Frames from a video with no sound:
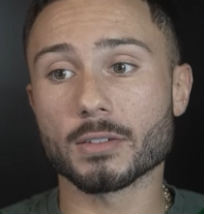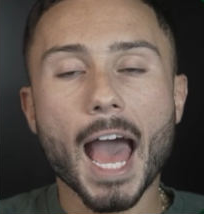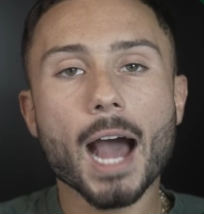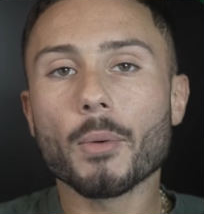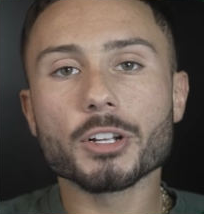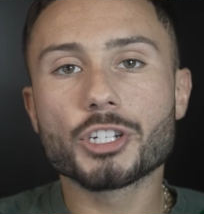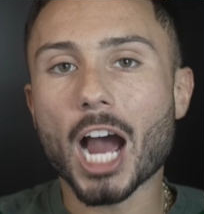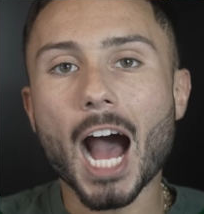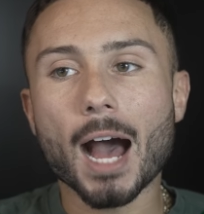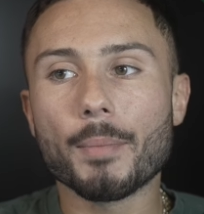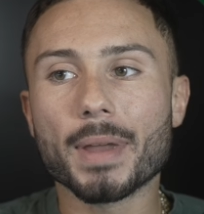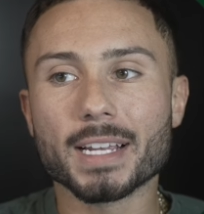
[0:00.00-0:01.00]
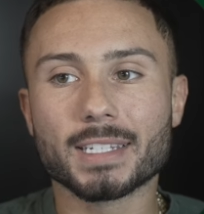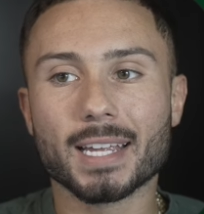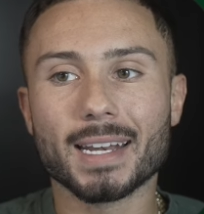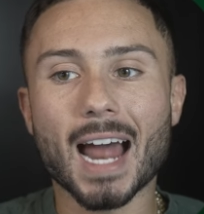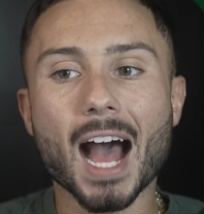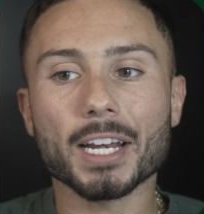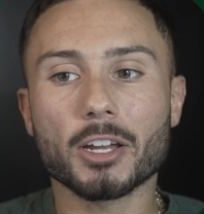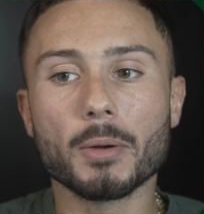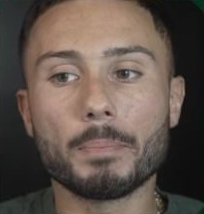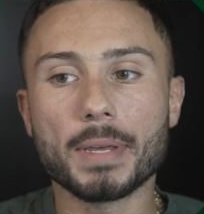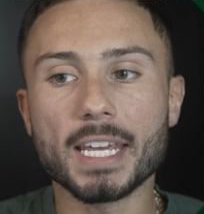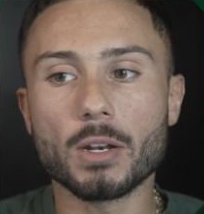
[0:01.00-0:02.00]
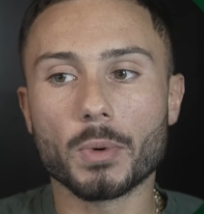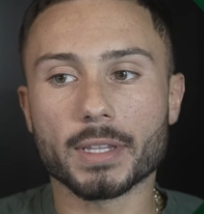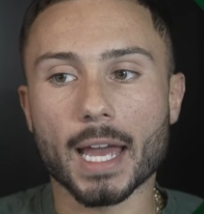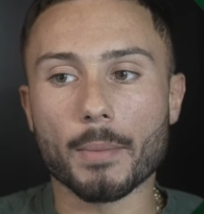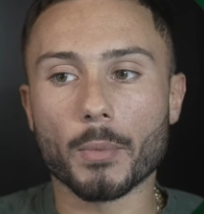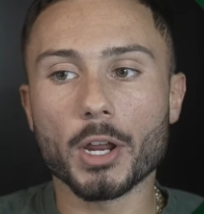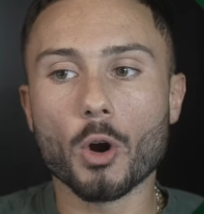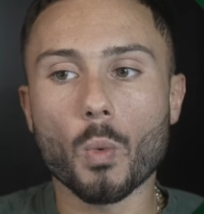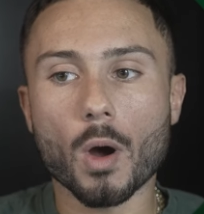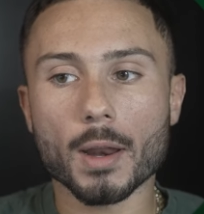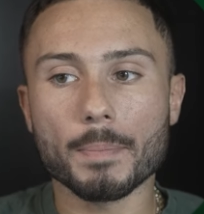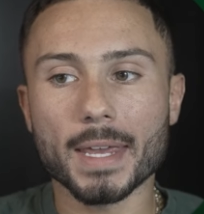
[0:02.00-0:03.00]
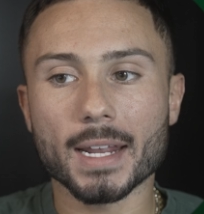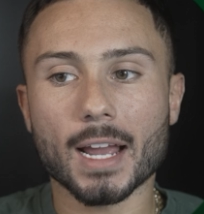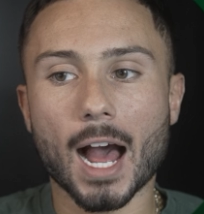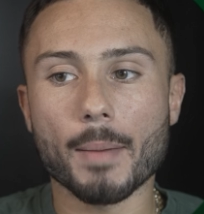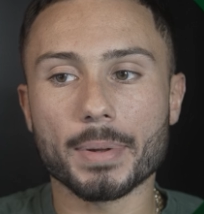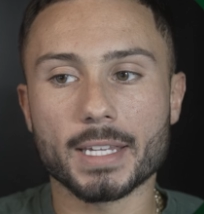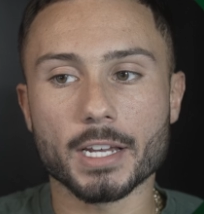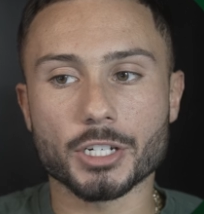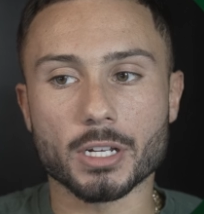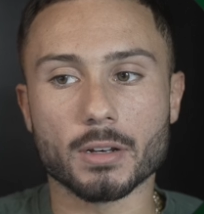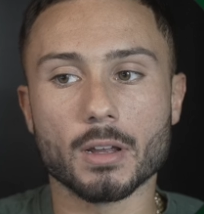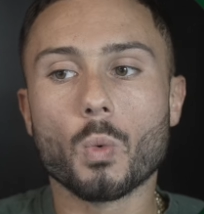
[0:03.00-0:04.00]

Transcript: Our job is to not compete with them. We don't want to be in competition.